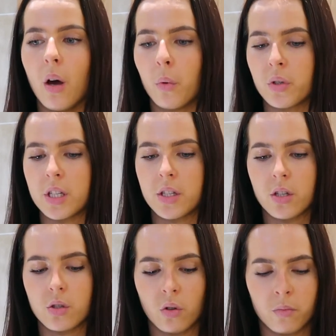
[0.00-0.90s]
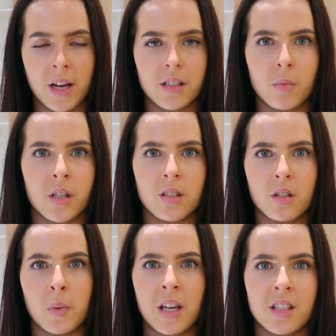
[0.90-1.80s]
wanted to sort of maximise
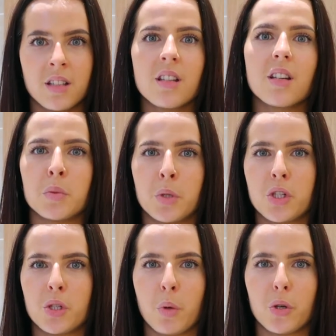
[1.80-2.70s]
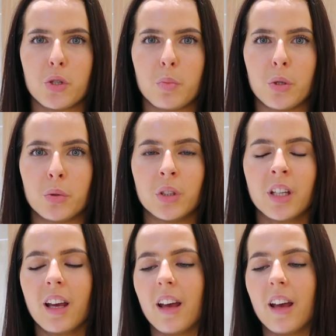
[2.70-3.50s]
the space as much as possible.